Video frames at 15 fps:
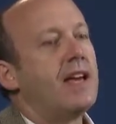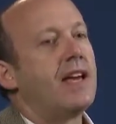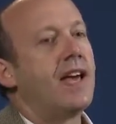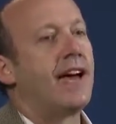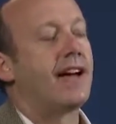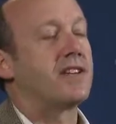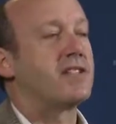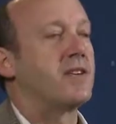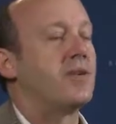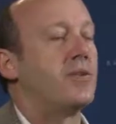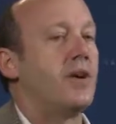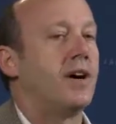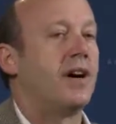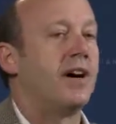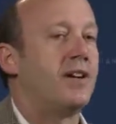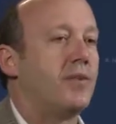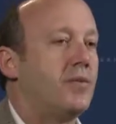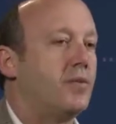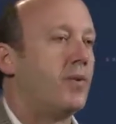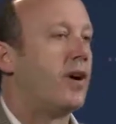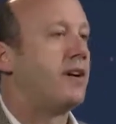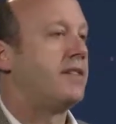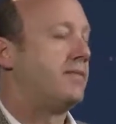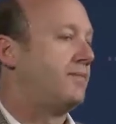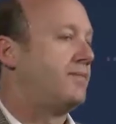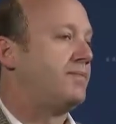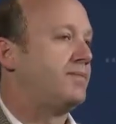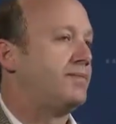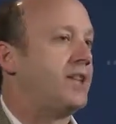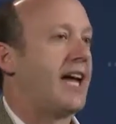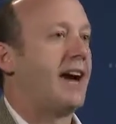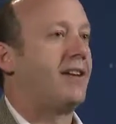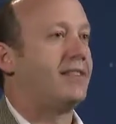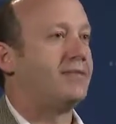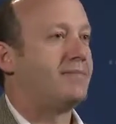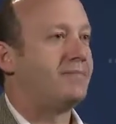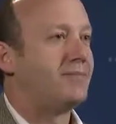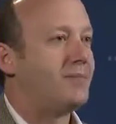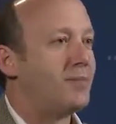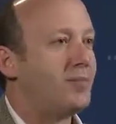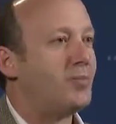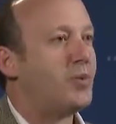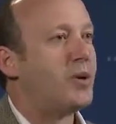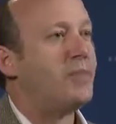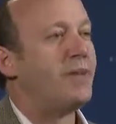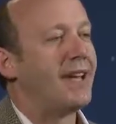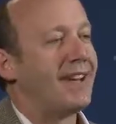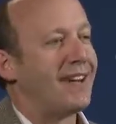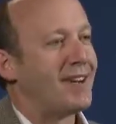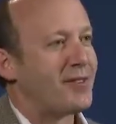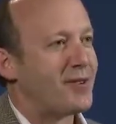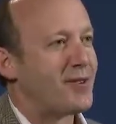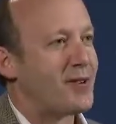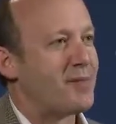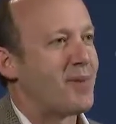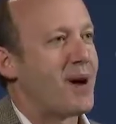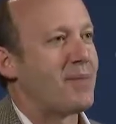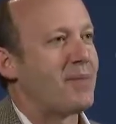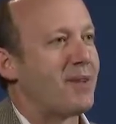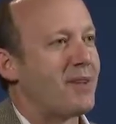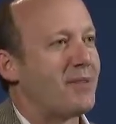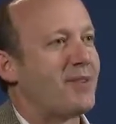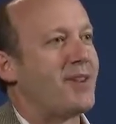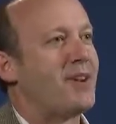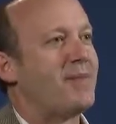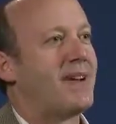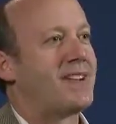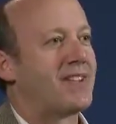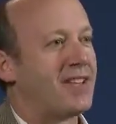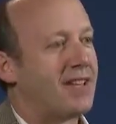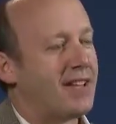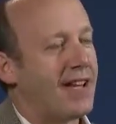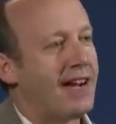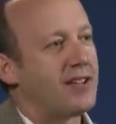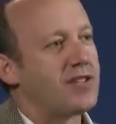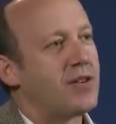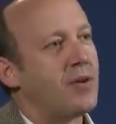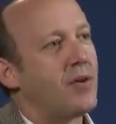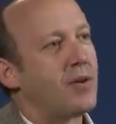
Yeah, so one, cloud. Wouldn't be an interview properly if you didn't mention the cloud. So